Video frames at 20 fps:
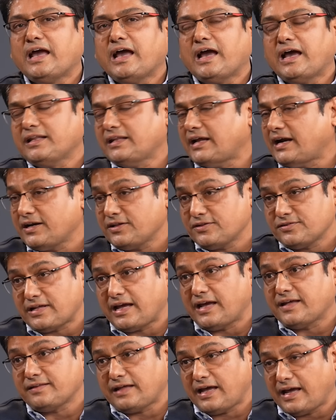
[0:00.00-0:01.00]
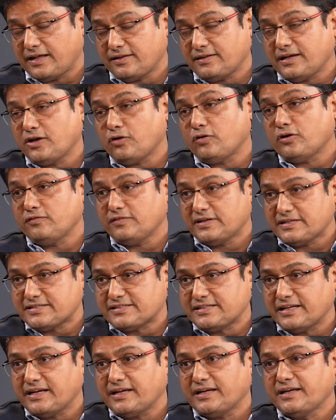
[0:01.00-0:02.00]
and that is, as I always
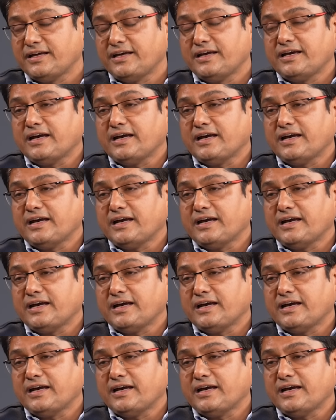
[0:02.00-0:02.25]
say,